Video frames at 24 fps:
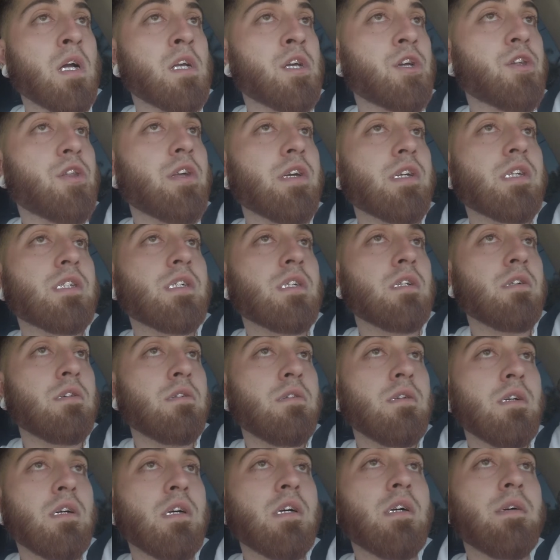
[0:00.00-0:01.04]
watch this,
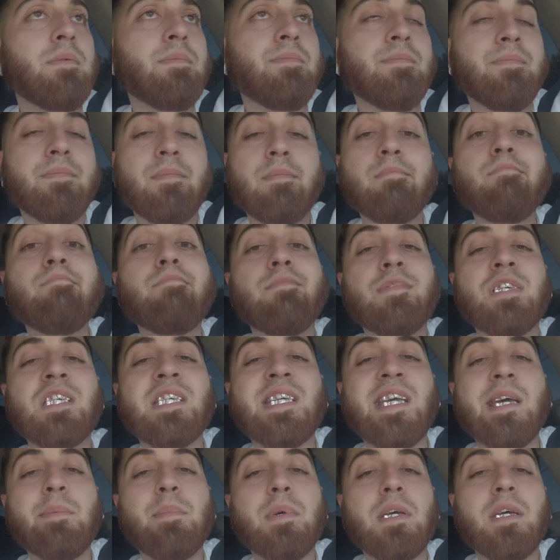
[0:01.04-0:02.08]
so
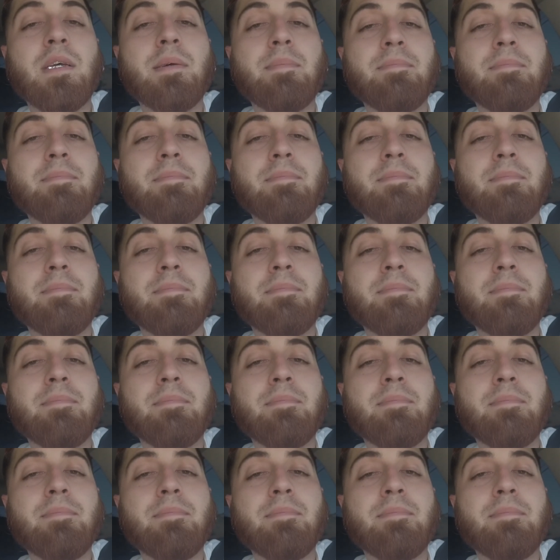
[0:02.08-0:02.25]
skip